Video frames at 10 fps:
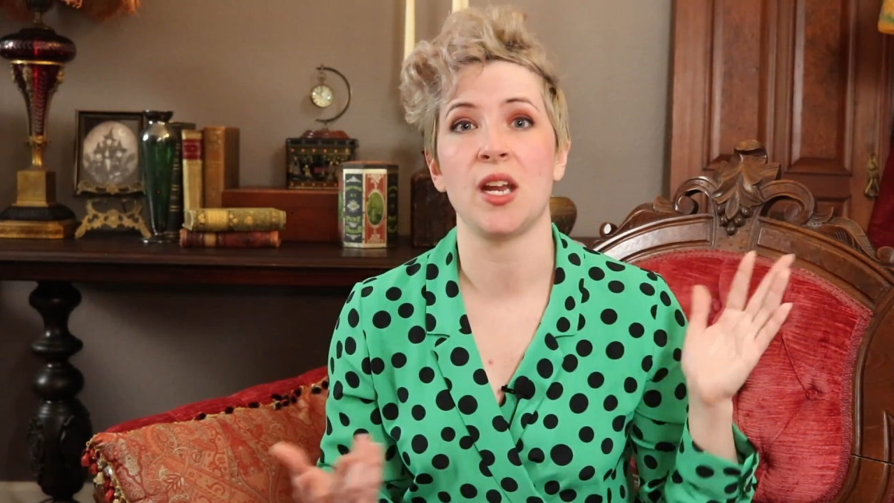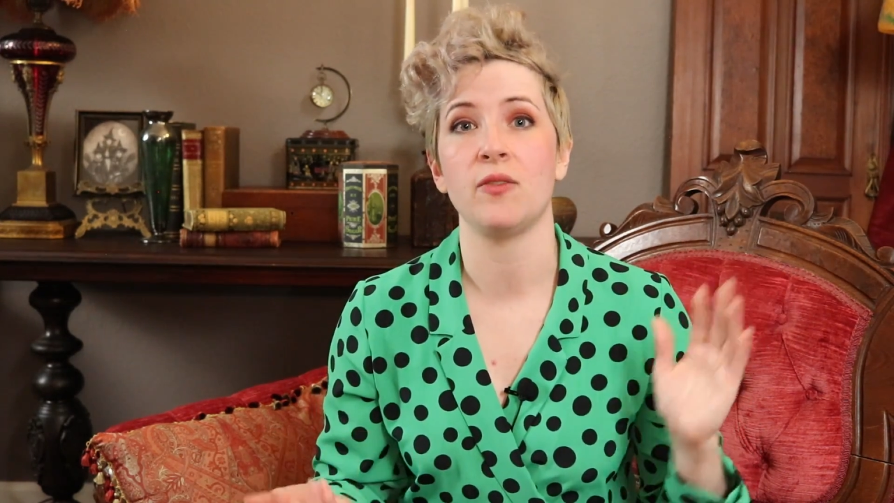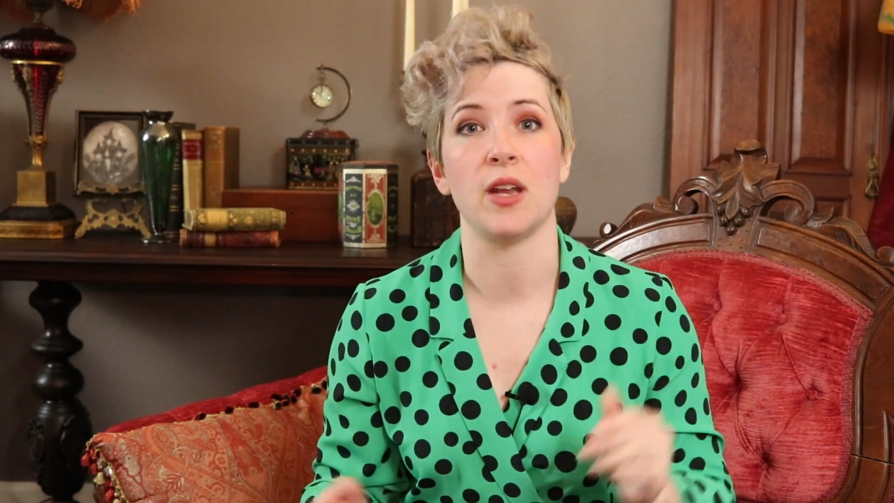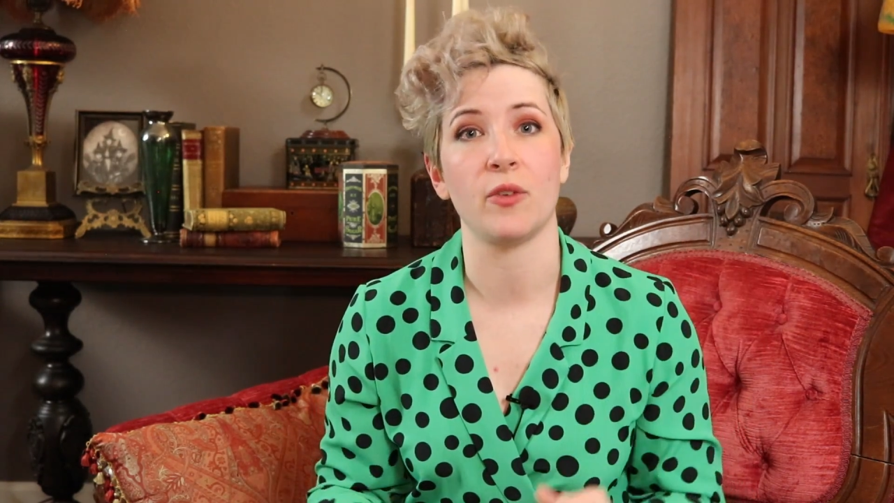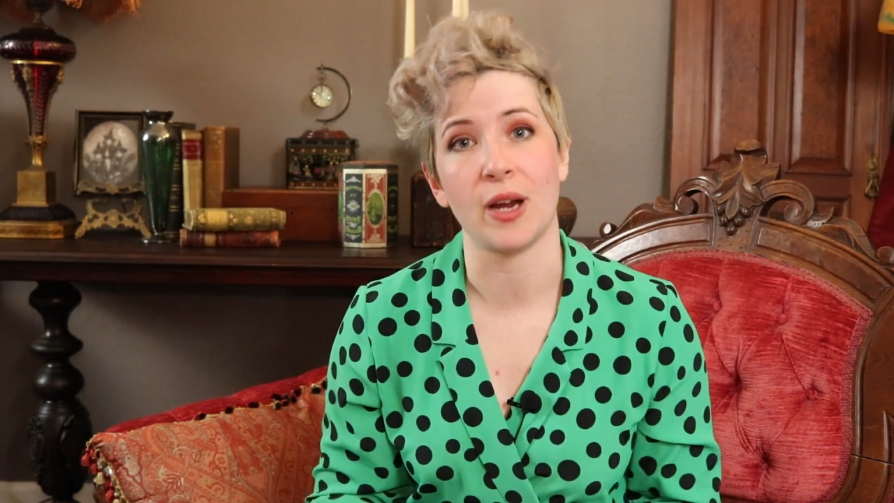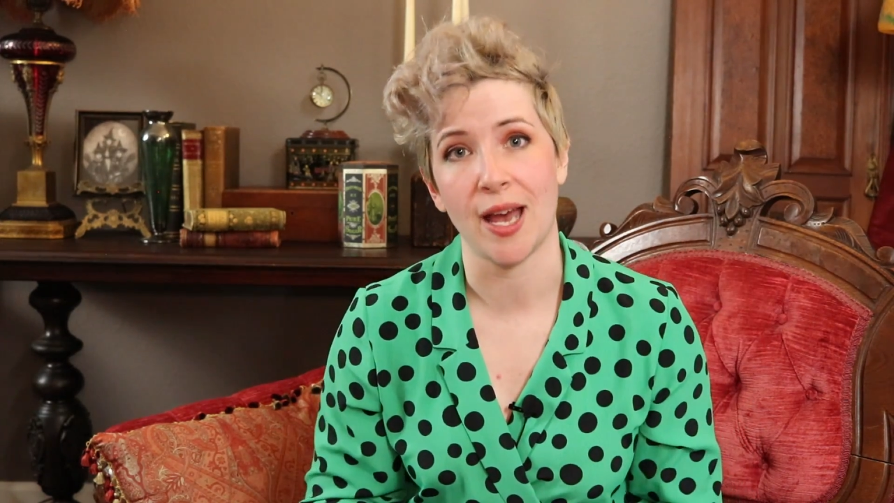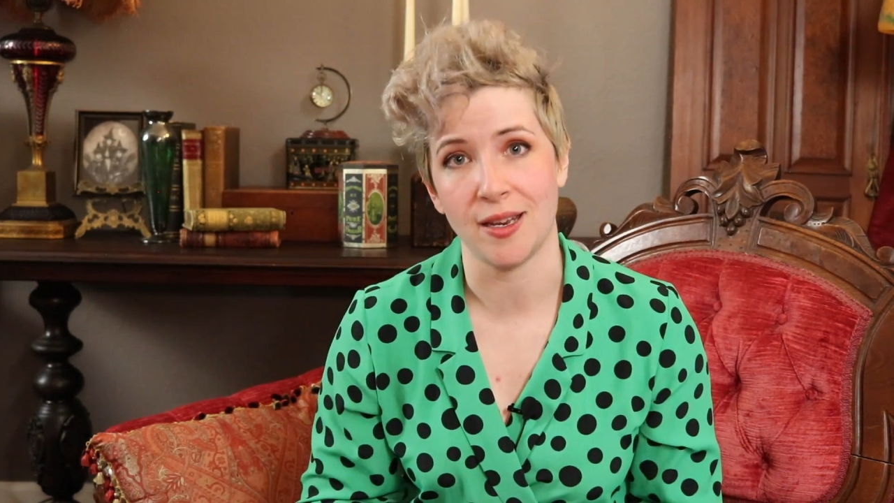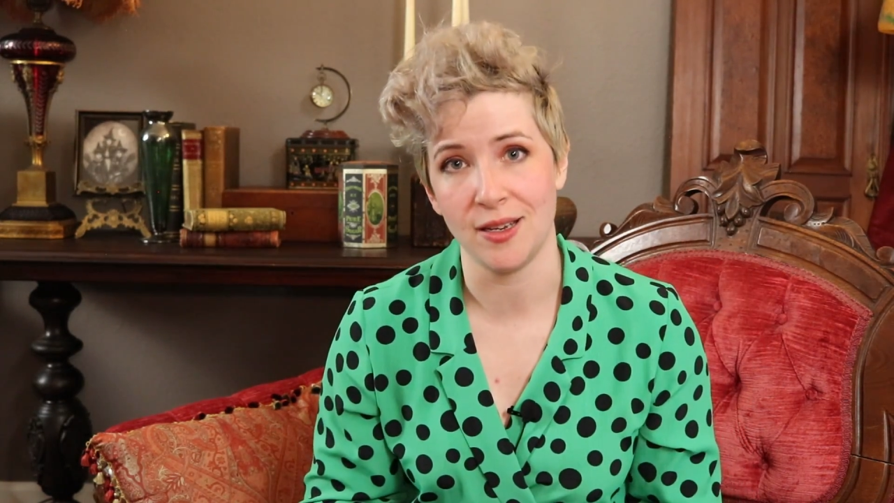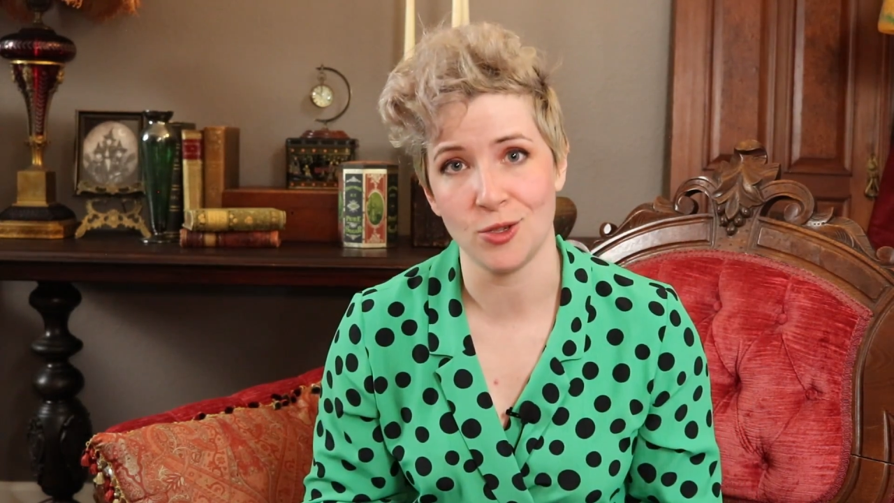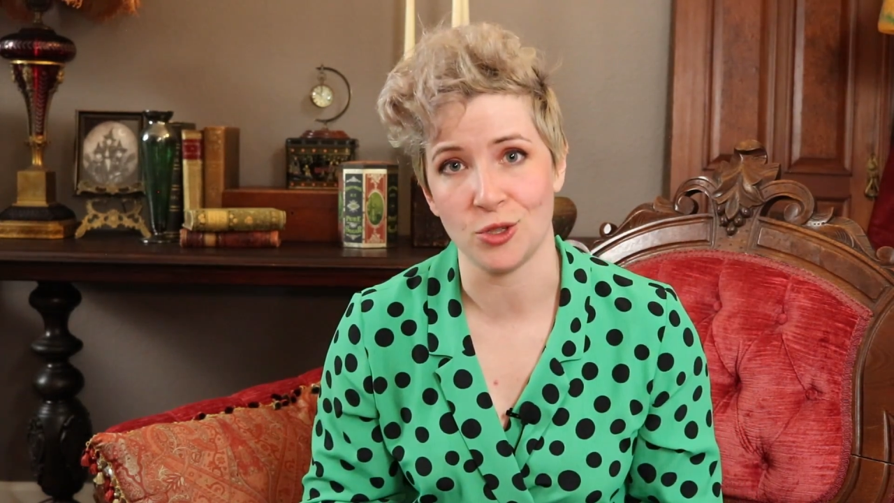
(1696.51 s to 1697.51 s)
and I've never
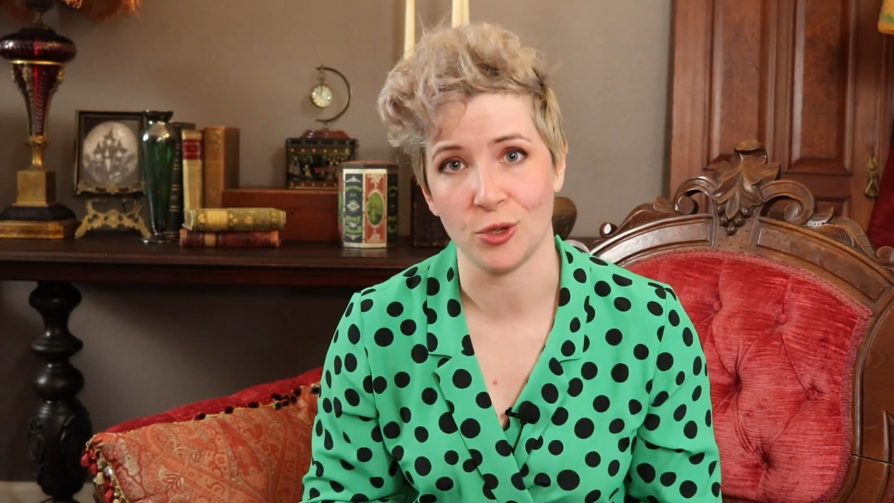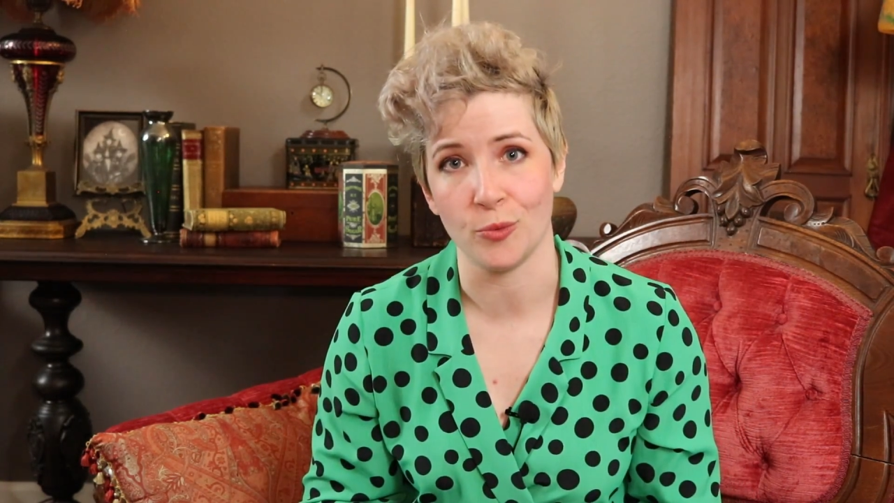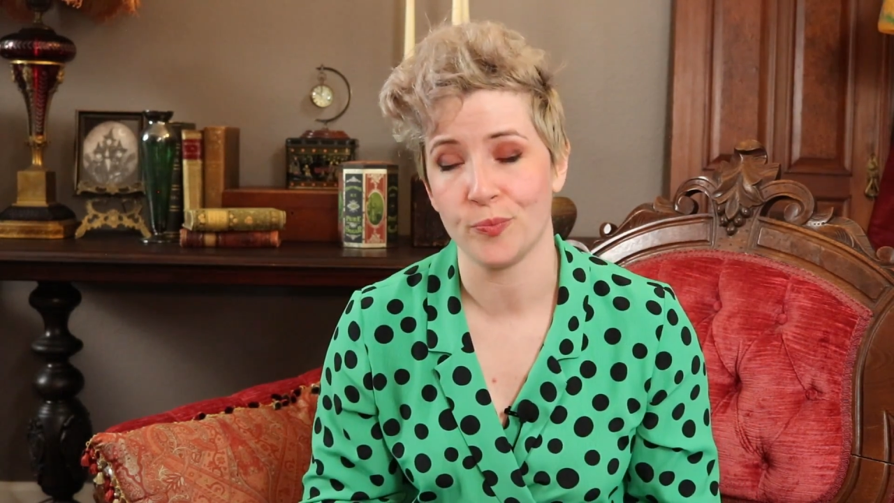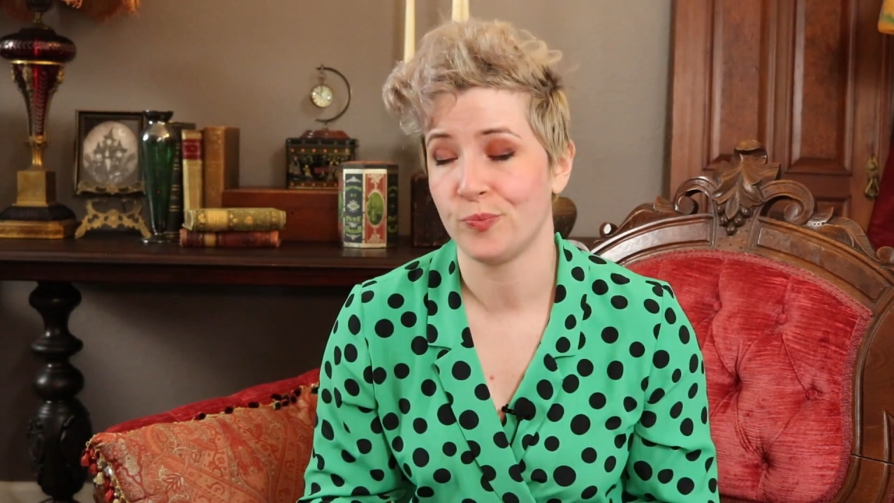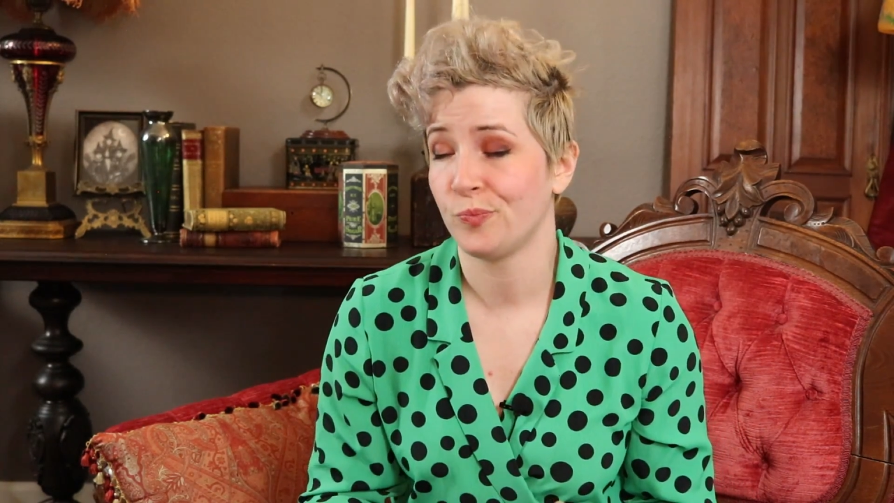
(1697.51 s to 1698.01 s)
had an issue.